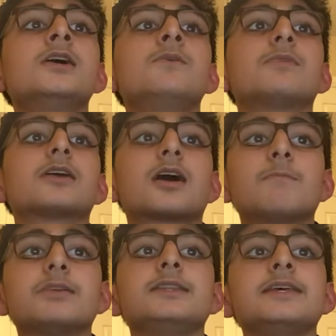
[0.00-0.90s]
with the
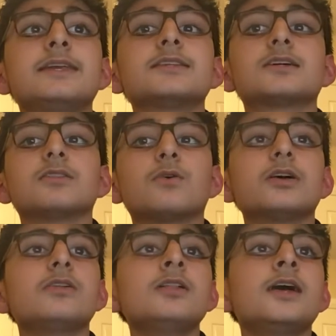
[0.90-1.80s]
company, leading to
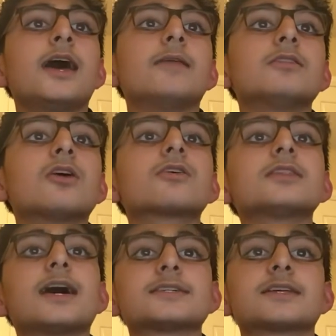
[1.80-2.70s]
loyal and longer
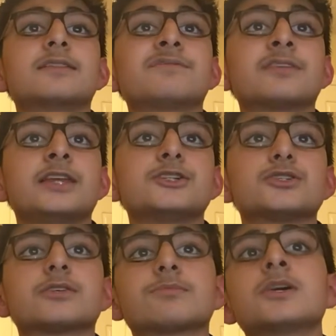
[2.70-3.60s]
lasting
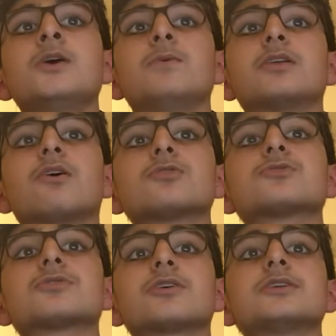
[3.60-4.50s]
relationships. We can
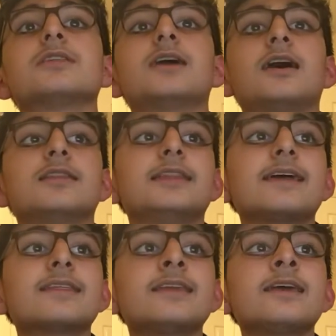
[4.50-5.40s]
also start
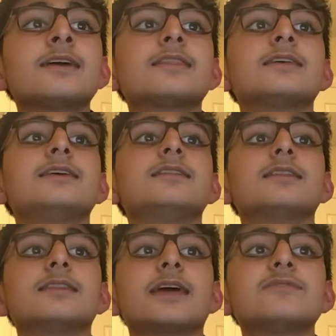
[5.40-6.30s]
lengthening the
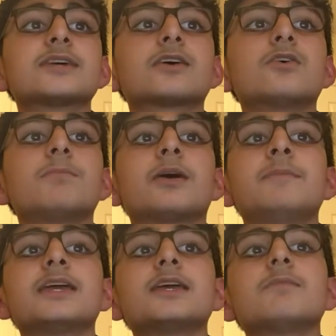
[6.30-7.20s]
life cycle by
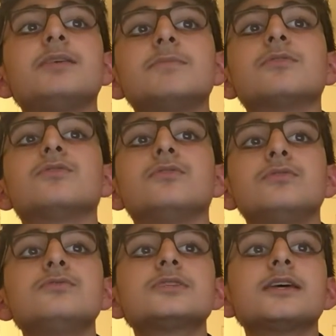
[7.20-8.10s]
making the people who
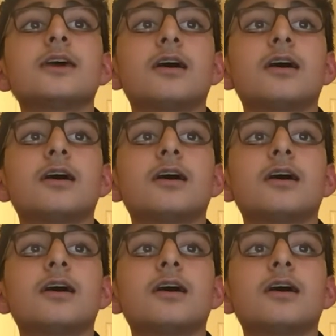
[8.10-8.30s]
use the